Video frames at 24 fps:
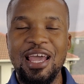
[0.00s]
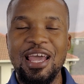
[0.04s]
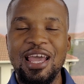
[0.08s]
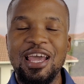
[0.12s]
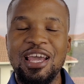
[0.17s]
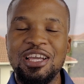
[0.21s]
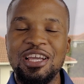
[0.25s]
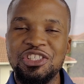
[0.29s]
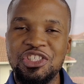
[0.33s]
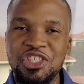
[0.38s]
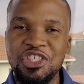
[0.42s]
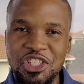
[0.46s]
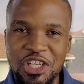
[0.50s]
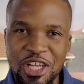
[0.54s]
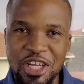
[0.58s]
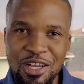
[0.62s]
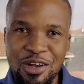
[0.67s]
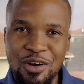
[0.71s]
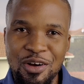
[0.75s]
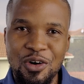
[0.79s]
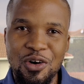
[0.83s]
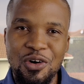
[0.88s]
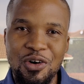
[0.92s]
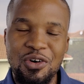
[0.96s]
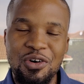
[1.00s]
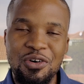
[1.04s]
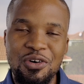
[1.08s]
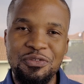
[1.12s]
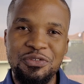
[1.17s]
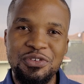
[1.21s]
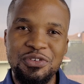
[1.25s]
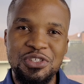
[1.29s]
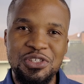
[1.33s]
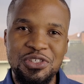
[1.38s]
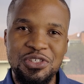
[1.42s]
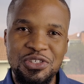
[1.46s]
A jack
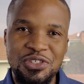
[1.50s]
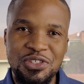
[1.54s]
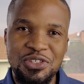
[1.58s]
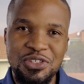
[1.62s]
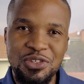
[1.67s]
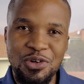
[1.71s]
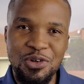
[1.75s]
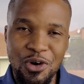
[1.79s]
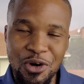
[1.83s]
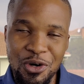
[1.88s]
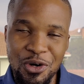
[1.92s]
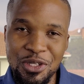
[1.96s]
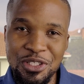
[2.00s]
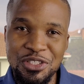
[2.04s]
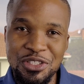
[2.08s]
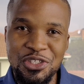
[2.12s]
of all